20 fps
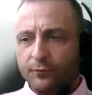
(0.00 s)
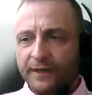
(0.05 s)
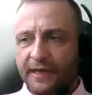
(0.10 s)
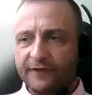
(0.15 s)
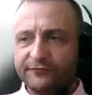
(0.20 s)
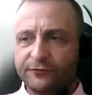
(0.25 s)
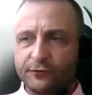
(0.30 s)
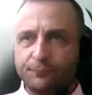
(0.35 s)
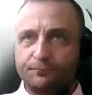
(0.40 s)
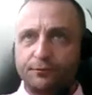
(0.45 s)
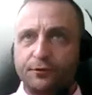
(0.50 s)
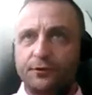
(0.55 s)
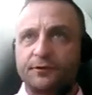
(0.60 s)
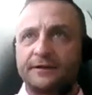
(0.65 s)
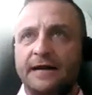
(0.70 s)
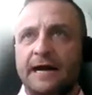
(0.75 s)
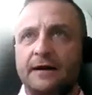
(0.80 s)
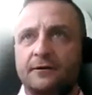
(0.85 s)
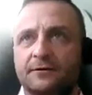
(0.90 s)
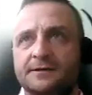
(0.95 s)
We have to
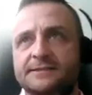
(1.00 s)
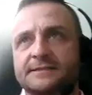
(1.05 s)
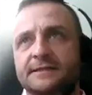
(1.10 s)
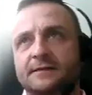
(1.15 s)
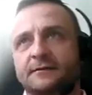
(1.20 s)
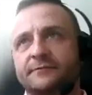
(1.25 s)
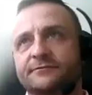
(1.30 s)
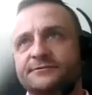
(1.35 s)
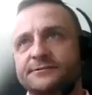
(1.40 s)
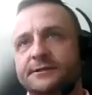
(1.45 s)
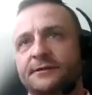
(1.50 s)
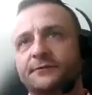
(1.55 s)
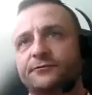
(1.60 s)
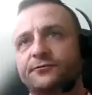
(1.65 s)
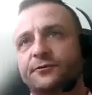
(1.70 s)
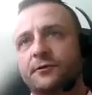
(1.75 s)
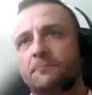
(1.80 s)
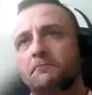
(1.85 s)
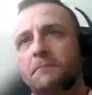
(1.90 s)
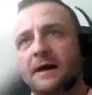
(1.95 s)
put ourselves
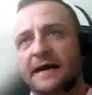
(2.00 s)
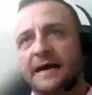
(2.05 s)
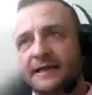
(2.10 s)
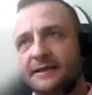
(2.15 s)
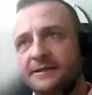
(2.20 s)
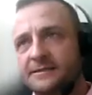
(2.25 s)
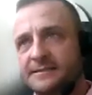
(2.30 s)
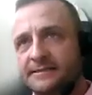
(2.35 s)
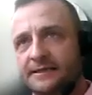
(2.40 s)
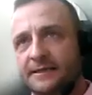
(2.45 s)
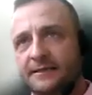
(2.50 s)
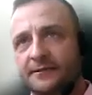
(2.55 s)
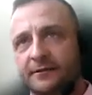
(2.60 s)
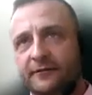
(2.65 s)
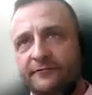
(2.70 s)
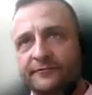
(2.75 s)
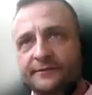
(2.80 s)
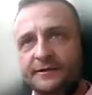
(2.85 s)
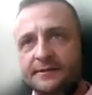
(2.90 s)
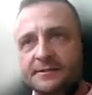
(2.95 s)
into the mindset
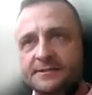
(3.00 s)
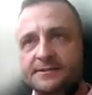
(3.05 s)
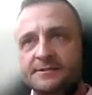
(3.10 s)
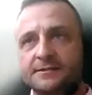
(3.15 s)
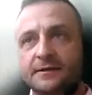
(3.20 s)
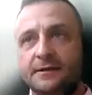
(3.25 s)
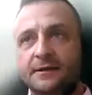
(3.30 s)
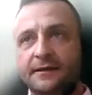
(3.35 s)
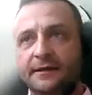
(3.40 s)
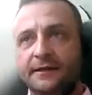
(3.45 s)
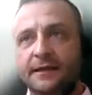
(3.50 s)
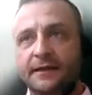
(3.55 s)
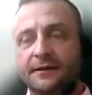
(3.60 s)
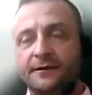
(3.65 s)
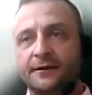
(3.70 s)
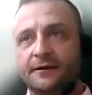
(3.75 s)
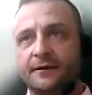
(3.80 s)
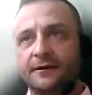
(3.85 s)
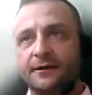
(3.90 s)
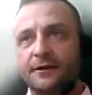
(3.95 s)
of this
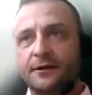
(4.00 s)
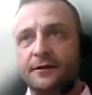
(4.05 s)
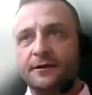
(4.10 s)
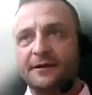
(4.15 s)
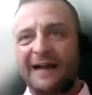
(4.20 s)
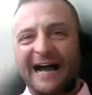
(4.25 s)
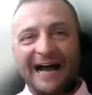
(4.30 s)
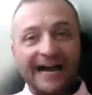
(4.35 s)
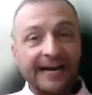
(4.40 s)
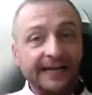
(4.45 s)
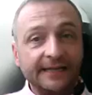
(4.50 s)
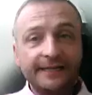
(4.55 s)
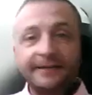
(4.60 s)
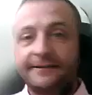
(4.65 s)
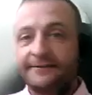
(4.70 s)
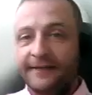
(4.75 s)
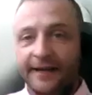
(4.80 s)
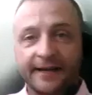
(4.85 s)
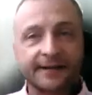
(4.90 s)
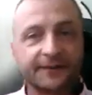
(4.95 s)
either
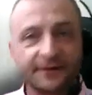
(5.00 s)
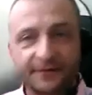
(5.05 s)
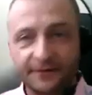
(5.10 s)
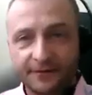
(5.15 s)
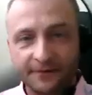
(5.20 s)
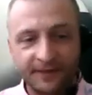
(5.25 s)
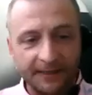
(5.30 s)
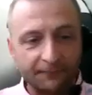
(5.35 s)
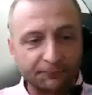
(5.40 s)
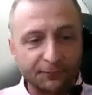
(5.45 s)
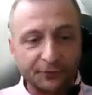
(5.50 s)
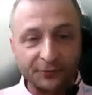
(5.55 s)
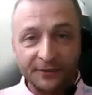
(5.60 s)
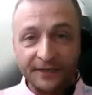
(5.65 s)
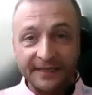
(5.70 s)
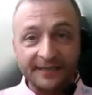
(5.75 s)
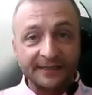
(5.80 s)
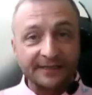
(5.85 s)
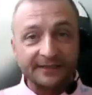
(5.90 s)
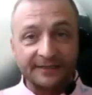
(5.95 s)
highly technical
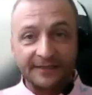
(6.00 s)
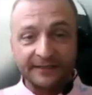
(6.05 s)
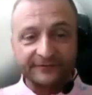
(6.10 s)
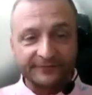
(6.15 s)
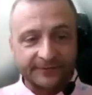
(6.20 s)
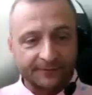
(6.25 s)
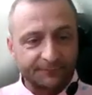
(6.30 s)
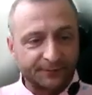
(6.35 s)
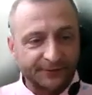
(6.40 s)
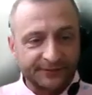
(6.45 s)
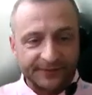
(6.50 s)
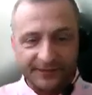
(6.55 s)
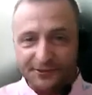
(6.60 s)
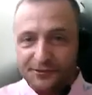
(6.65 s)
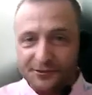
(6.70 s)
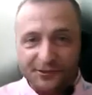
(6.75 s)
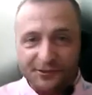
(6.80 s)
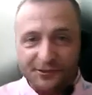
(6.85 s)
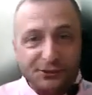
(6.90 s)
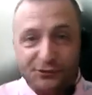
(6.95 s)
employee that left and
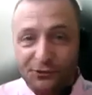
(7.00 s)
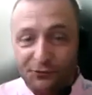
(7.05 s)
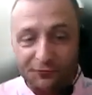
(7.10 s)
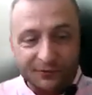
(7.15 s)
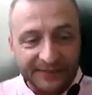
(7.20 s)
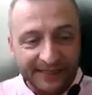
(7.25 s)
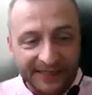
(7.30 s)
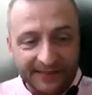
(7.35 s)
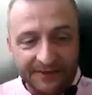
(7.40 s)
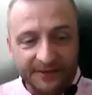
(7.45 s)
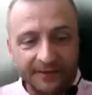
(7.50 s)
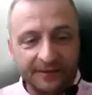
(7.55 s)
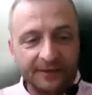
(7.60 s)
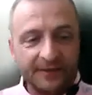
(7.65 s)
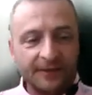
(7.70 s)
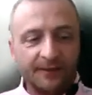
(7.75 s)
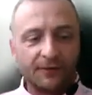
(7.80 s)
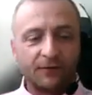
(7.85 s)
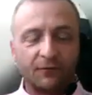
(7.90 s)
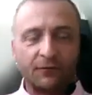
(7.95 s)
potentially stole data,
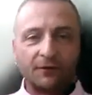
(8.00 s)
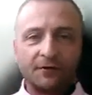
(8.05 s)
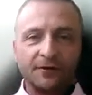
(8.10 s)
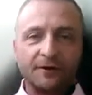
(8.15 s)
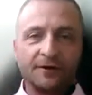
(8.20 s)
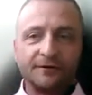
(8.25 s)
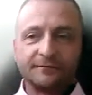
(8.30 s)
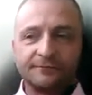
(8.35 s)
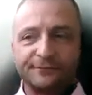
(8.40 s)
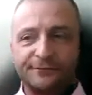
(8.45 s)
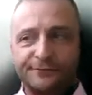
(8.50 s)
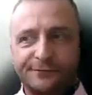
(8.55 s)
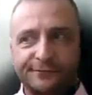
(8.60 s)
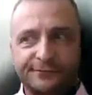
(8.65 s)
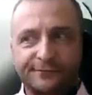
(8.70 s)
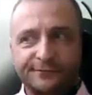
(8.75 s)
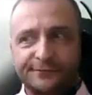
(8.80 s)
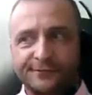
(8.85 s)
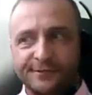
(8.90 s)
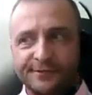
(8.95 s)
or
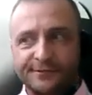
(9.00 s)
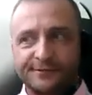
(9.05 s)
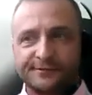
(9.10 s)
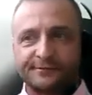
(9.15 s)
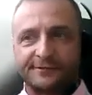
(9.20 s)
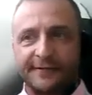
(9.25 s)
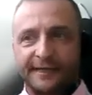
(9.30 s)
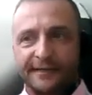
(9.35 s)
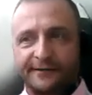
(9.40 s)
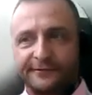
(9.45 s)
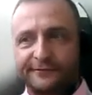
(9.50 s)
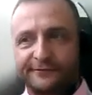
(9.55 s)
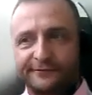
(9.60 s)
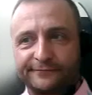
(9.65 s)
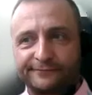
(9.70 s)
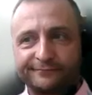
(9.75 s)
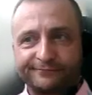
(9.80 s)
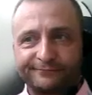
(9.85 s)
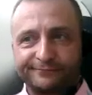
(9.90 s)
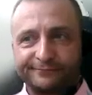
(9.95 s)
just like
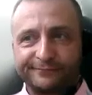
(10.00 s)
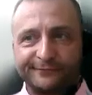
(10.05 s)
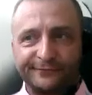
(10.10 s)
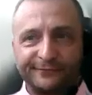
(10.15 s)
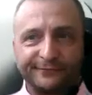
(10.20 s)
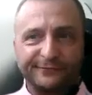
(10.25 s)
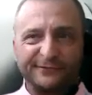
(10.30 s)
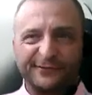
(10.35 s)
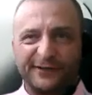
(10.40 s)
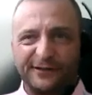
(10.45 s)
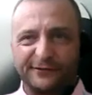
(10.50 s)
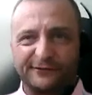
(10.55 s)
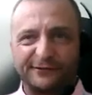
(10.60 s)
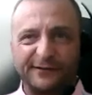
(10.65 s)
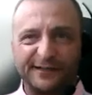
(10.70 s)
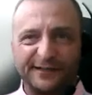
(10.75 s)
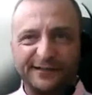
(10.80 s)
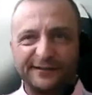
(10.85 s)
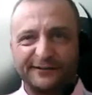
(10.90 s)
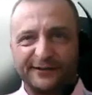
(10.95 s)
not
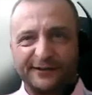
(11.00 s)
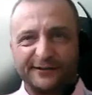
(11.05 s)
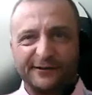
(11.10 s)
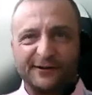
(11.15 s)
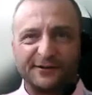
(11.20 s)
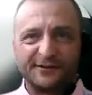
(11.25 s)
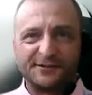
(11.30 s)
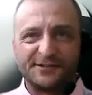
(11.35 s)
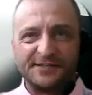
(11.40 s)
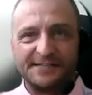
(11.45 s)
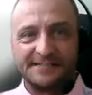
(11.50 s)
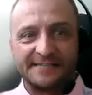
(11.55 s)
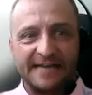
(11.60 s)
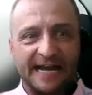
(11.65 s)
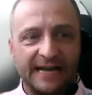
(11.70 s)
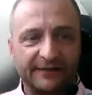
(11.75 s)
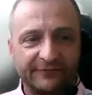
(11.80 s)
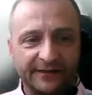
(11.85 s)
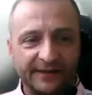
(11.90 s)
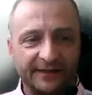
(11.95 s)
really technology
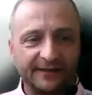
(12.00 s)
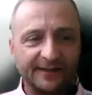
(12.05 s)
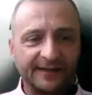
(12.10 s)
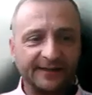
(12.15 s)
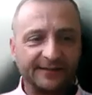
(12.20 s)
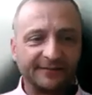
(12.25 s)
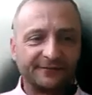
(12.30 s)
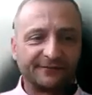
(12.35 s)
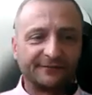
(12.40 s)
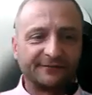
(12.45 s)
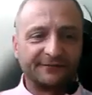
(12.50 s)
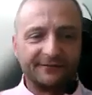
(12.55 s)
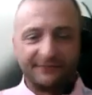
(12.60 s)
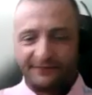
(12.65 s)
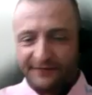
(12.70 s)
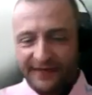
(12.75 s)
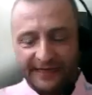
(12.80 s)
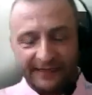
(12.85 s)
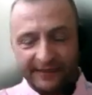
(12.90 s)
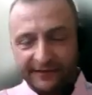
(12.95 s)
savvy and
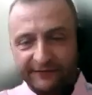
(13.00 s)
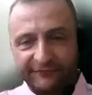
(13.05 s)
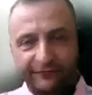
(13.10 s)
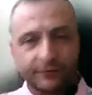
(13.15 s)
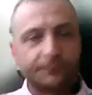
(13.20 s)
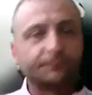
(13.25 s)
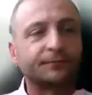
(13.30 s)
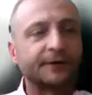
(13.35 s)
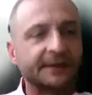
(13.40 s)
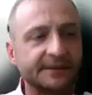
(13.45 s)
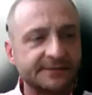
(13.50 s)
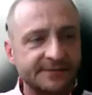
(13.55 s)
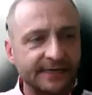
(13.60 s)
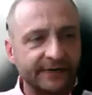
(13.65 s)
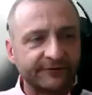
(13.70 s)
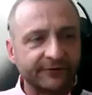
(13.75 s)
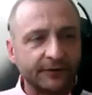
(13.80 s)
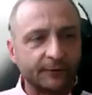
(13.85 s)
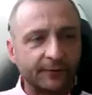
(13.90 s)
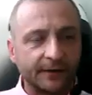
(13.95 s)
they leave footprints
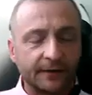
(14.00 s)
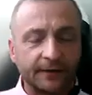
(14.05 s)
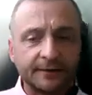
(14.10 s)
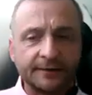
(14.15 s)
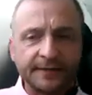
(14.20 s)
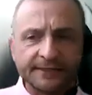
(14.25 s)
everywhere.